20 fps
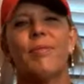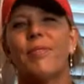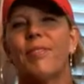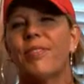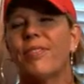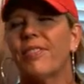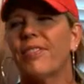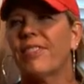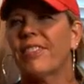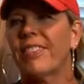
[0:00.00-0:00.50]

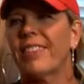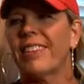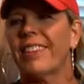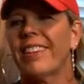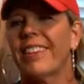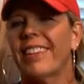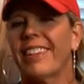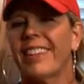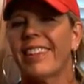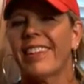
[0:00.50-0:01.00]

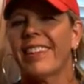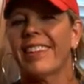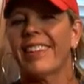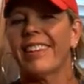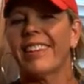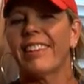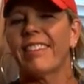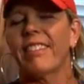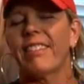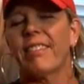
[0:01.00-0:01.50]

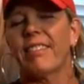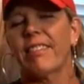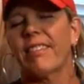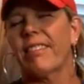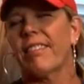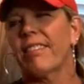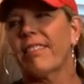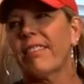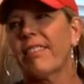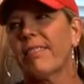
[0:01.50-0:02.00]

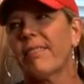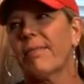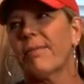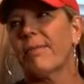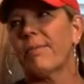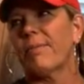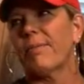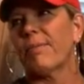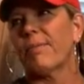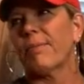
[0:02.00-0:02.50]

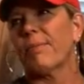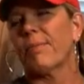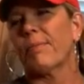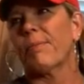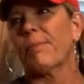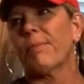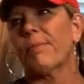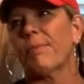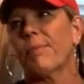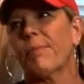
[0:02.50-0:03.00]

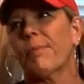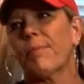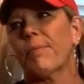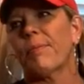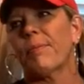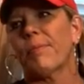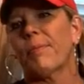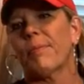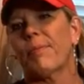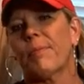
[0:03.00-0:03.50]

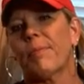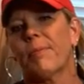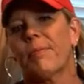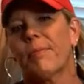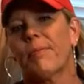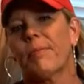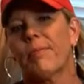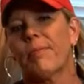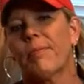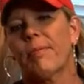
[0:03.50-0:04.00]

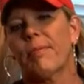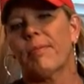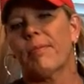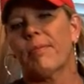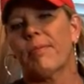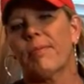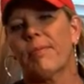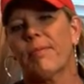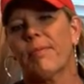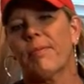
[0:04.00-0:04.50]

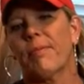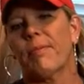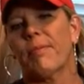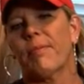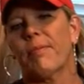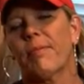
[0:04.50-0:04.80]
(silent)